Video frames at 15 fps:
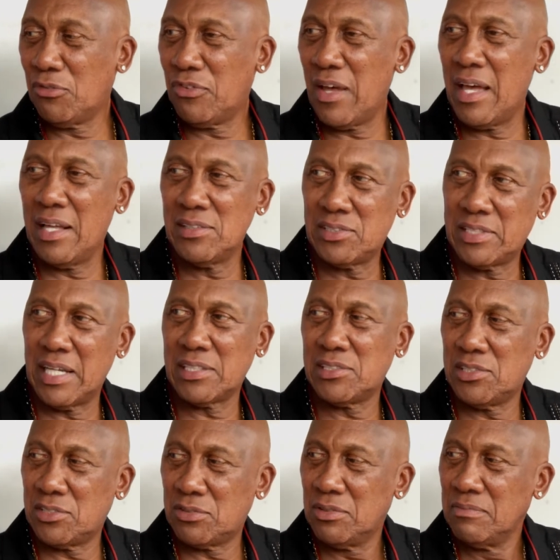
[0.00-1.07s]
fans,
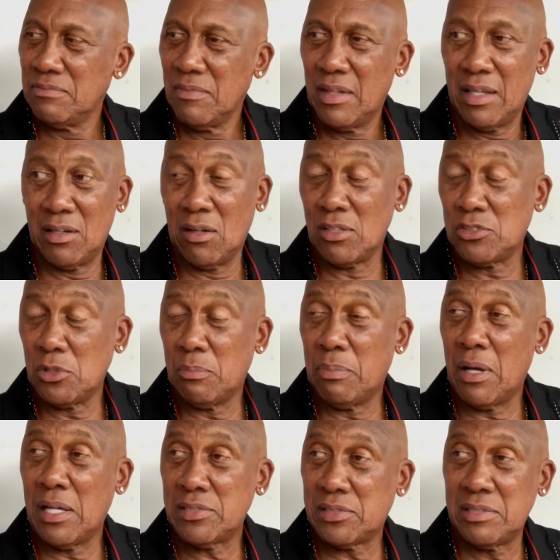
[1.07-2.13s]
Texas, and also
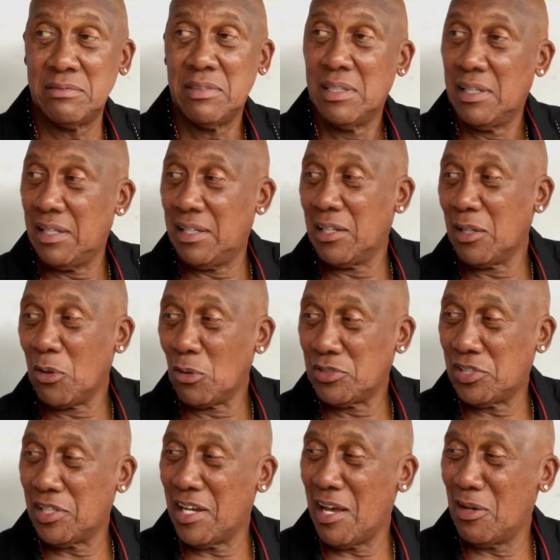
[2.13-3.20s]
Boston, and then go
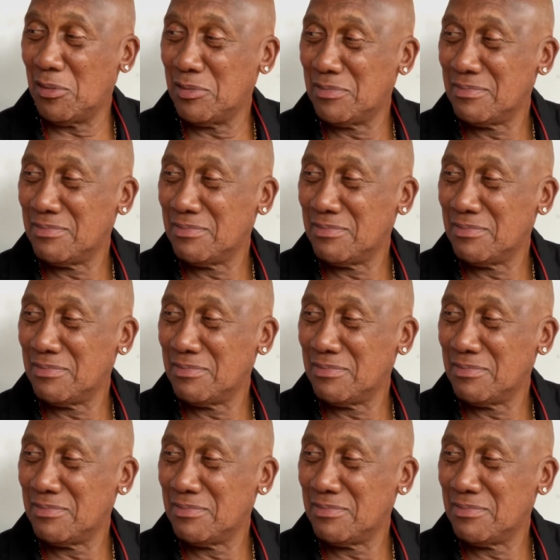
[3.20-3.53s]
sit down.